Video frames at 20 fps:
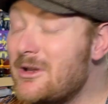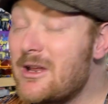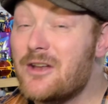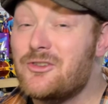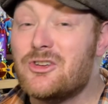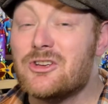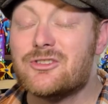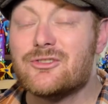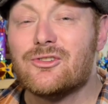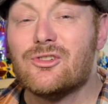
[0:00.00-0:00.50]
and
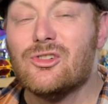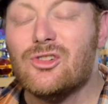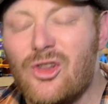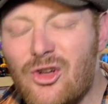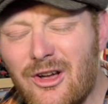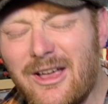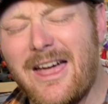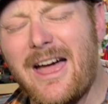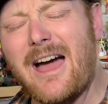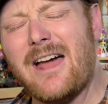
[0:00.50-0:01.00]
just
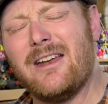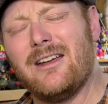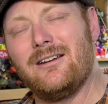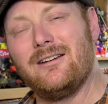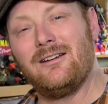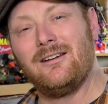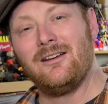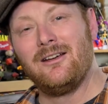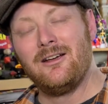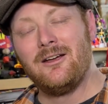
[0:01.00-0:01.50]
look at it,
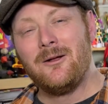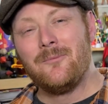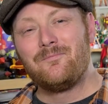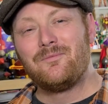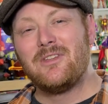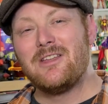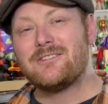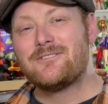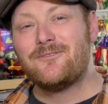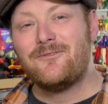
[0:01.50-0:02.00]

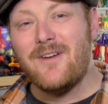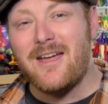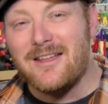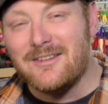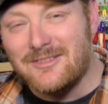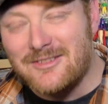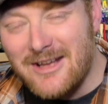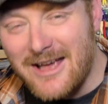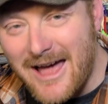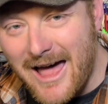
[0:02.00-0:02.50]
this
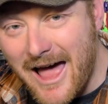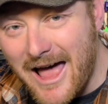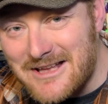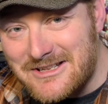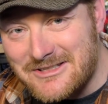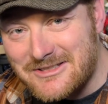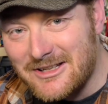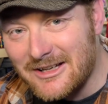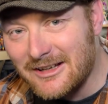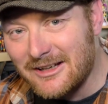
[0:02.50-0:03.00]

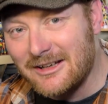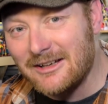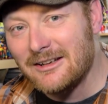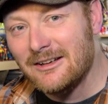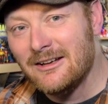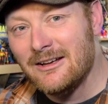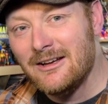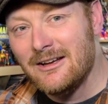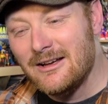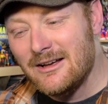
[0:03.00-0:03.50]
fantastic
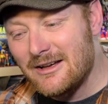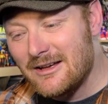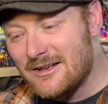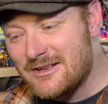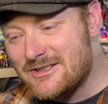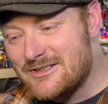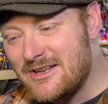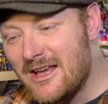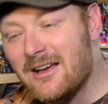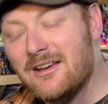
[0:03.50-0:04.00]

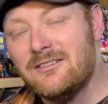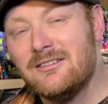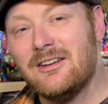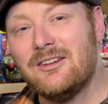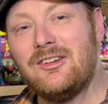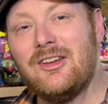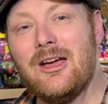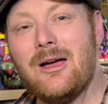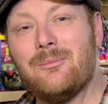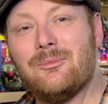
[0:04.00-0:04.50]
second
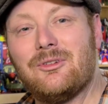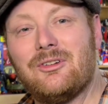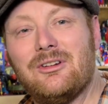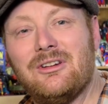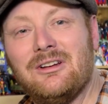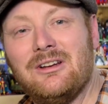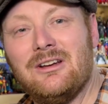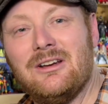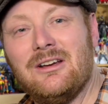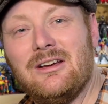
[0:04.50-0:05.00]
attempt
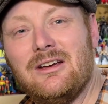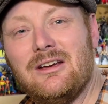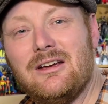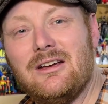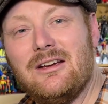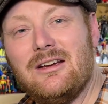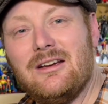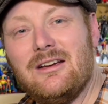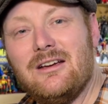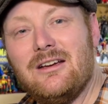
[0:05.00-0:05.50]

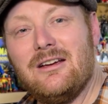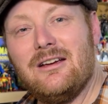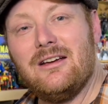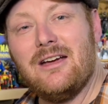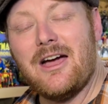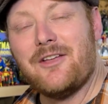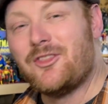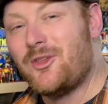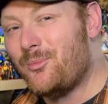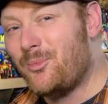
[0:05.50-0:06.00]

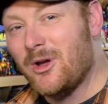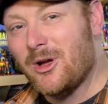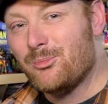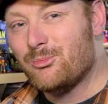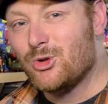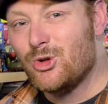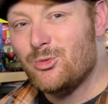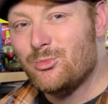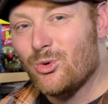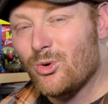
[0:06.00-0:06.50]
at the Big
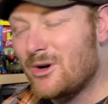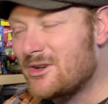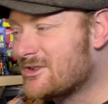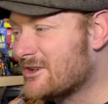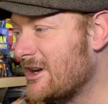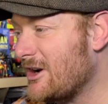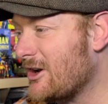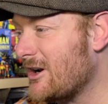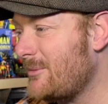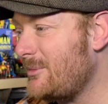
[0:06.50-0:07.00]
Blue Boy
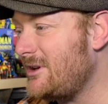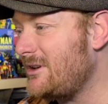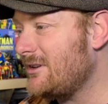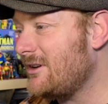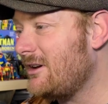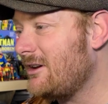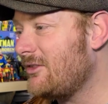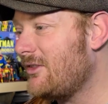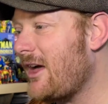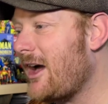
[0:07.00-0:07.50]
Scout. I mean,
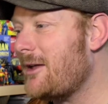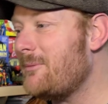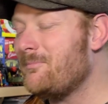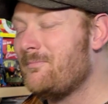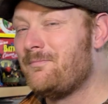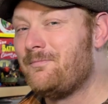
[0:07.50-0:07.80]
that,